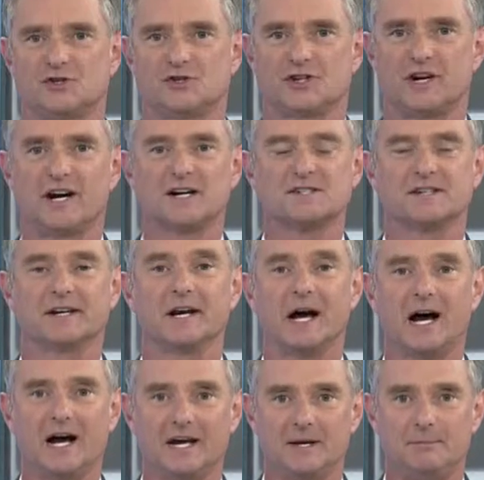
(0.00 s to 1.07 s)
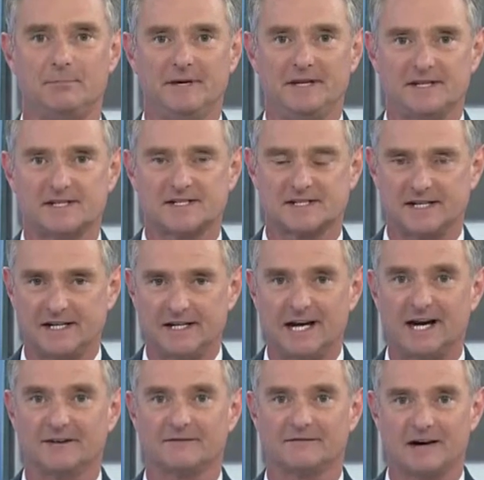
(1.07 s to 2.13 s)
Shares in IBC
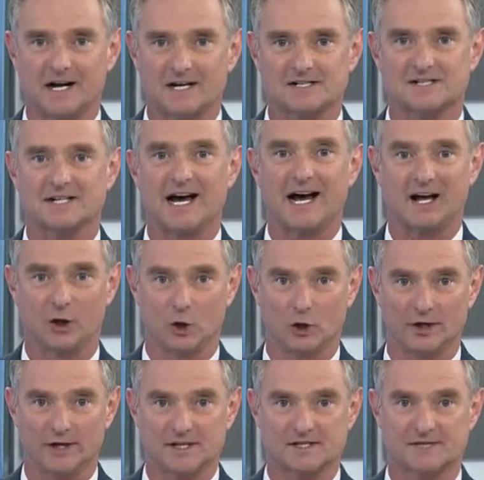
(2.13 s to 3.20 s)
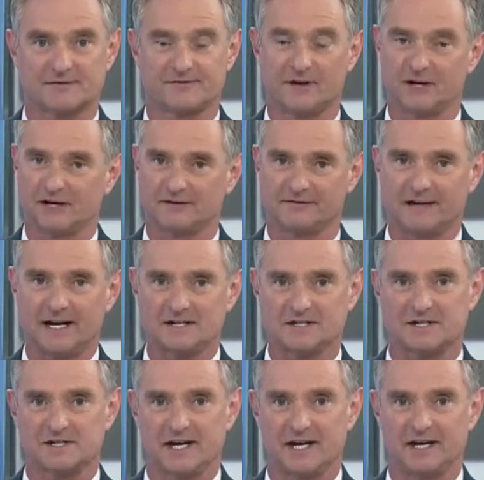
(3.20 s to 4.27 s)
Advanced Alloys fairly flat
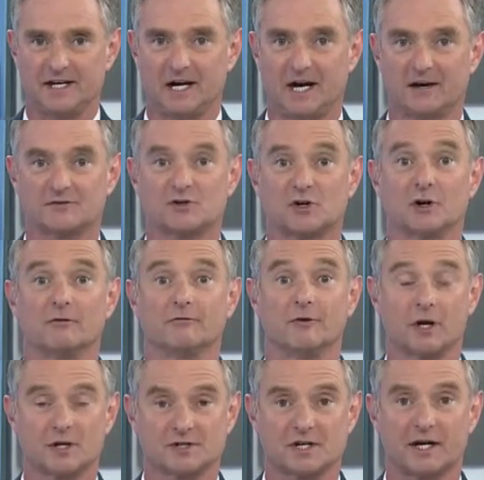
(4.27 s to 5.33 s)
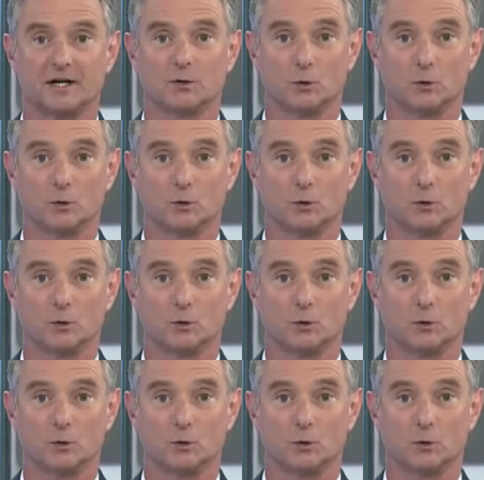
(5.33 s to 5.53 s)
today after a volatile